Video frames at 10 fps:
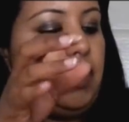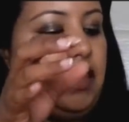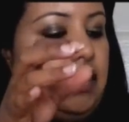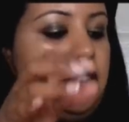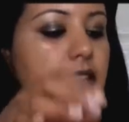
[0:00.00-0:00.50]

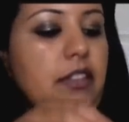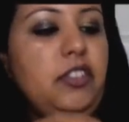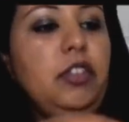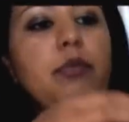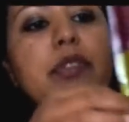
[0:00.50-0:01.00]
These are the
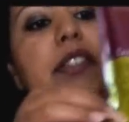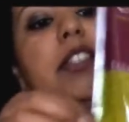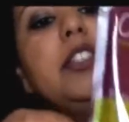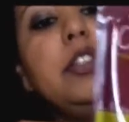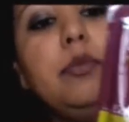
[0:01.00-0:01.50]
soups. The
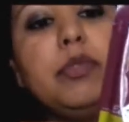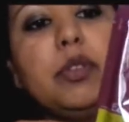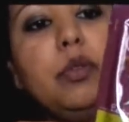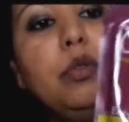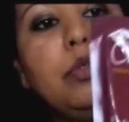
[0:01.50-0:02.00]
soups
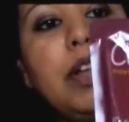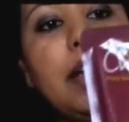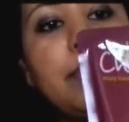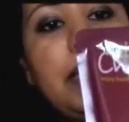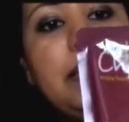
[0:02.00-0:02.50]
all
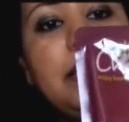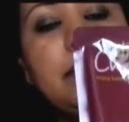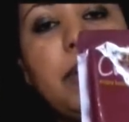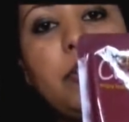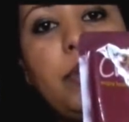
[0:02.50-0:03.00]
come in these
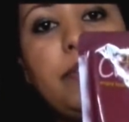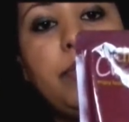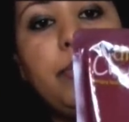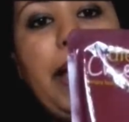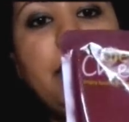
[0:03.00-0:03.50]

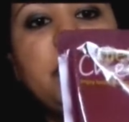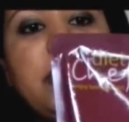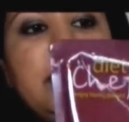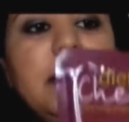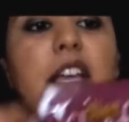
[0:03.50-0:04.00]
microwavable
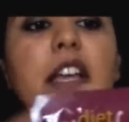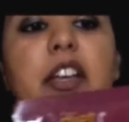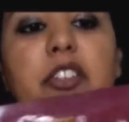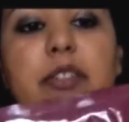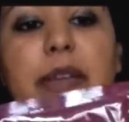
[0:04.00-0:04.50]
pouches.
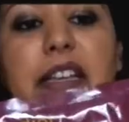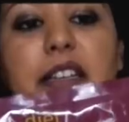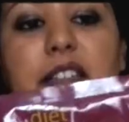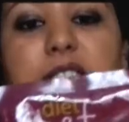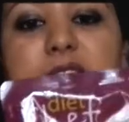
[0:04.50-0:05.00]
Just make a
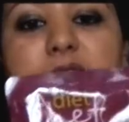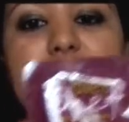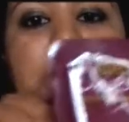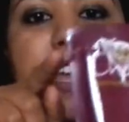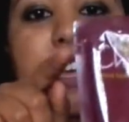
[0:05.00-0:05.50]
little
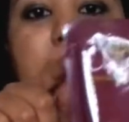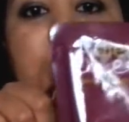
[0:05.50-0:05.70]
tear